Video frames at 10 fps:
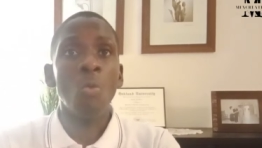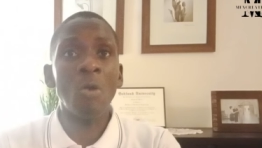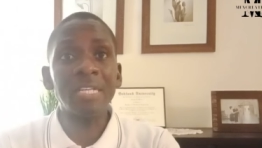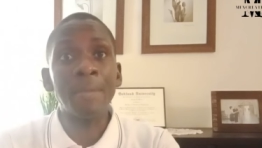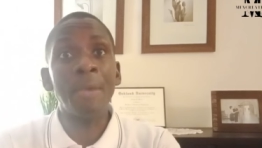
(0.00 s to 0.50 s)

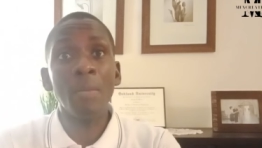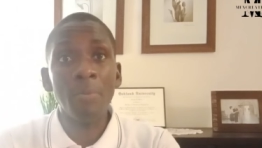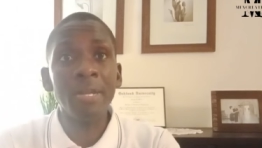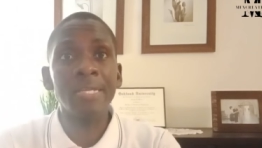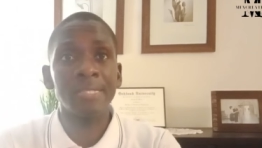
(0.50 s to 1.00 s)
What are my
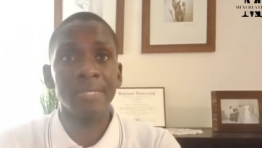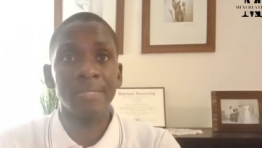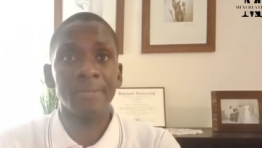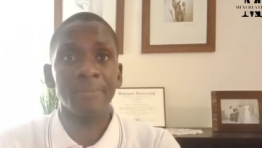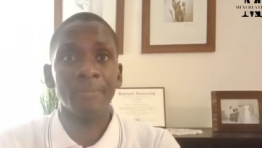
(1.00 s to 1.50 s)

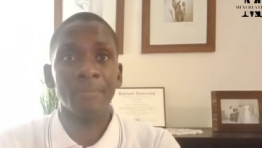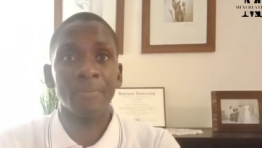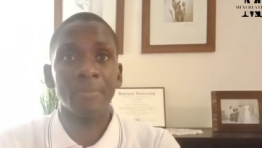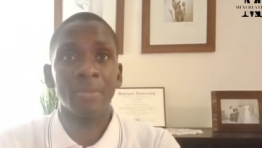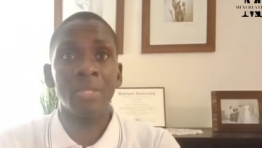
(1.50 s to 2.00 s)
bonuses?
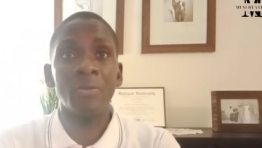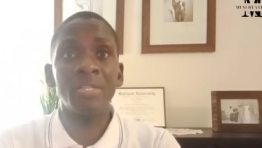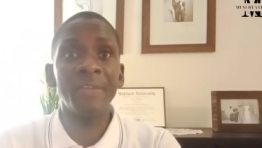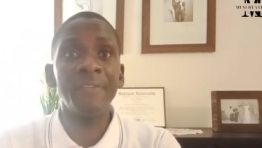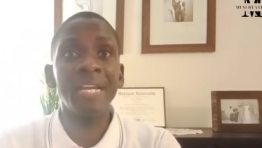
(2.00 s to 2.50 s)
They will
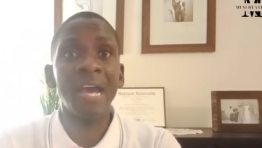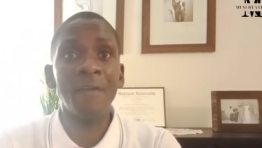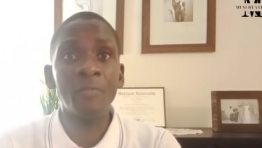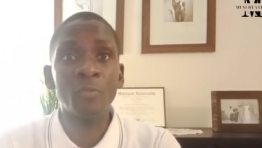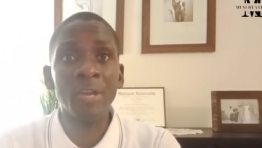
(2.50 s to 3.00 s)
definitely
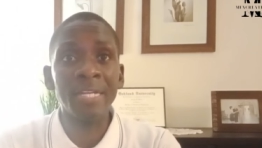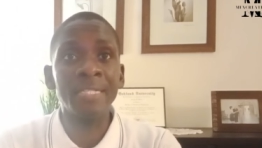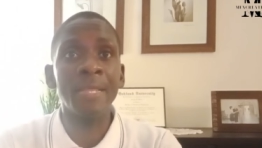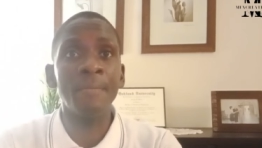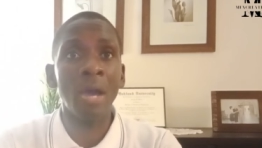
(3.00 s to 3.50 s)
have to
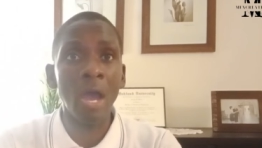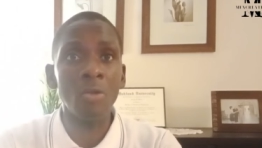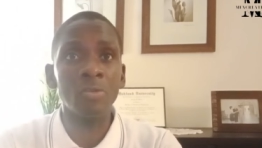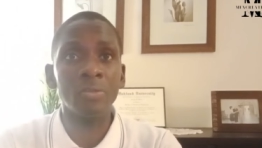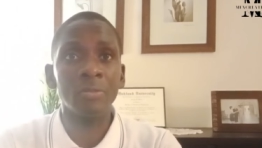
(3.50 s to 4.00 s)
write them
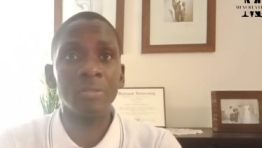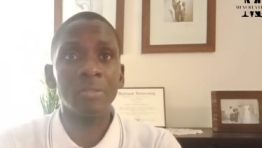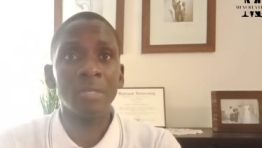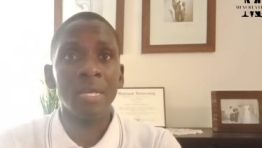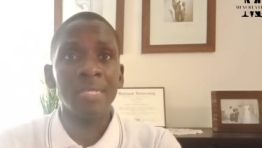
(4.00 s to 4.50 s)
out,
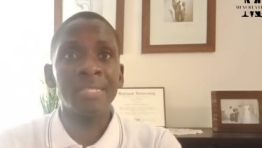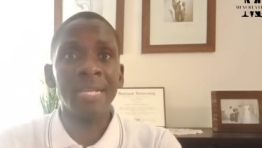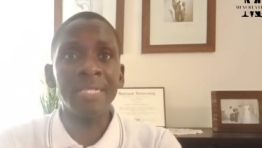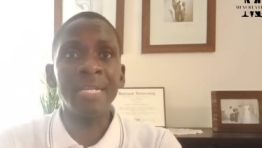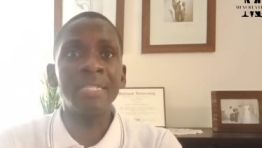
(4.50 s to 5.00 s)

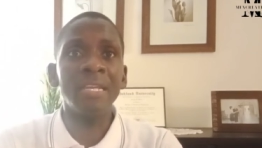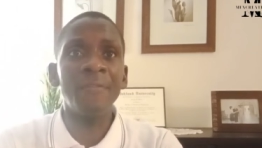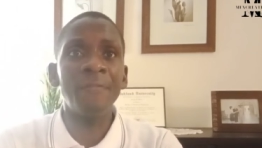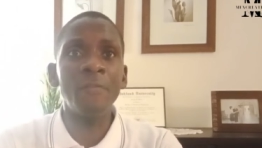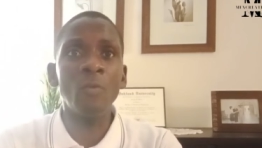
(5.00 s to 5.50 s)
such that
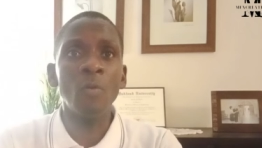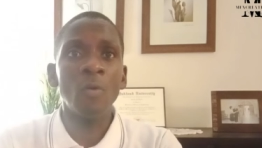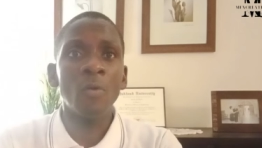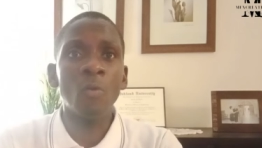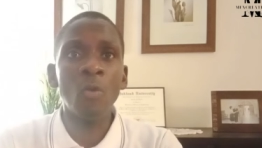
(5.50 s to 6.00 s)
if you're
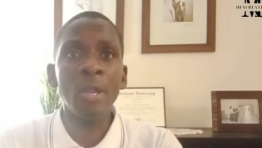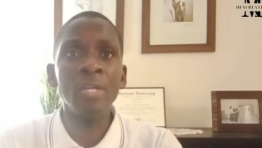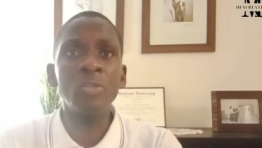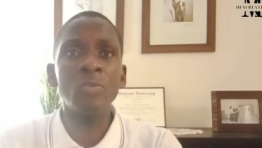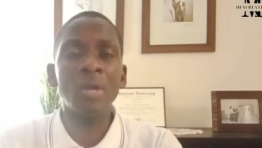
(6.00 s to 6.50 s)

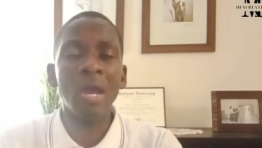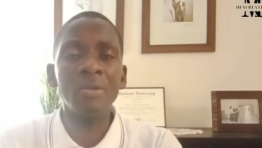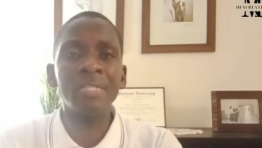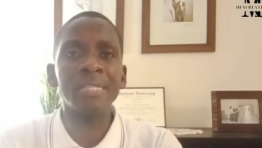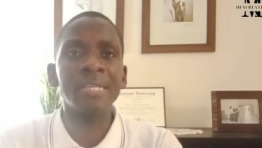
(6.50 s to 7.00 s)
going to
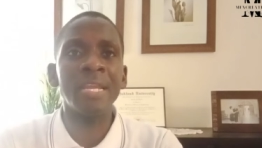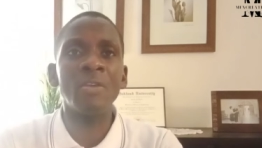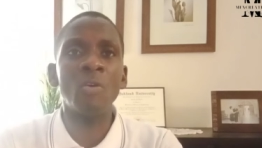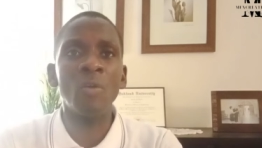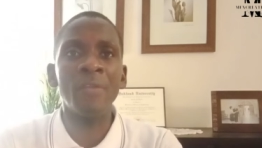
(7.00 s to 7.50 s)

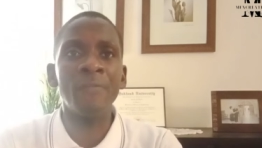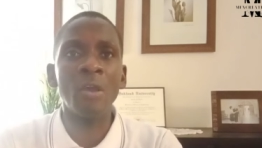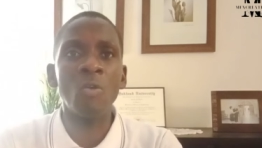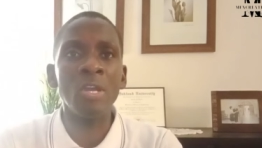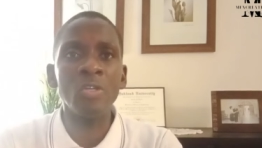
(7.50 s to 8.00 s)
countersign or if
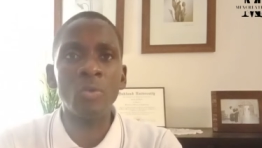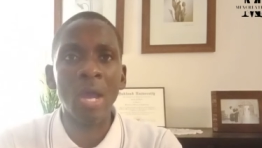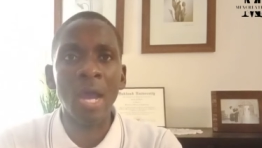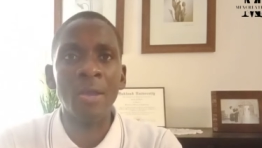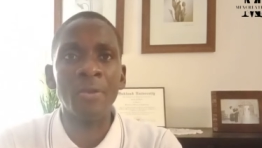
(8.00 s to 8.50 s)
you're going to
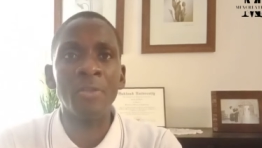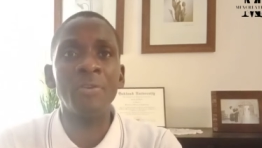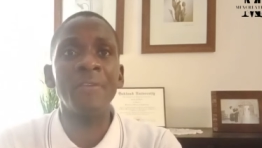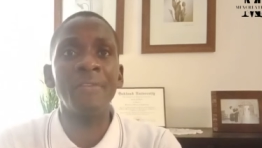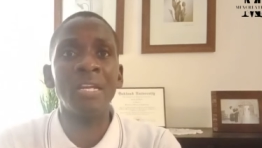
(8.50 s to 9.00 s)
agree,
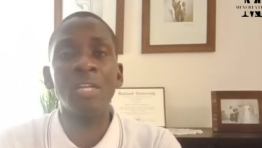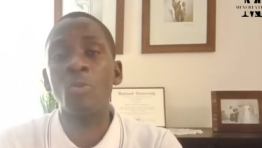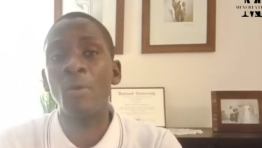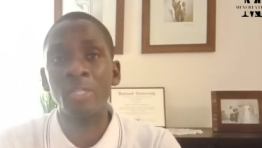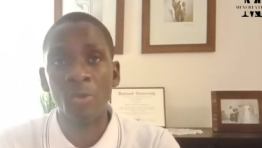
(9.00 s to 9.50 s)
you definitely
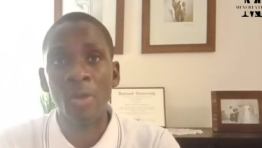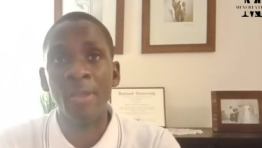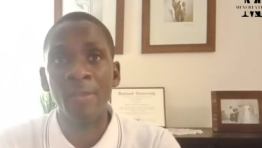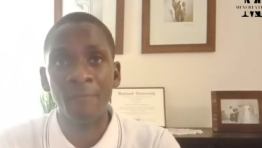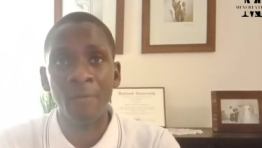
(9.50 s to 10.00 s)
know what you are
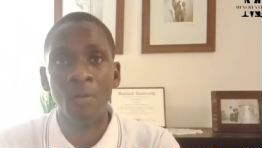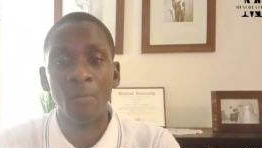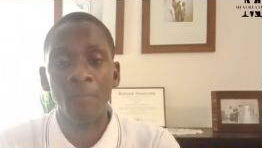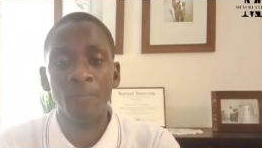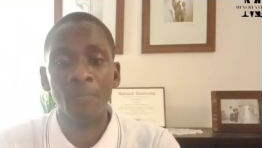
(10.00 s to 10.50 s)
going for.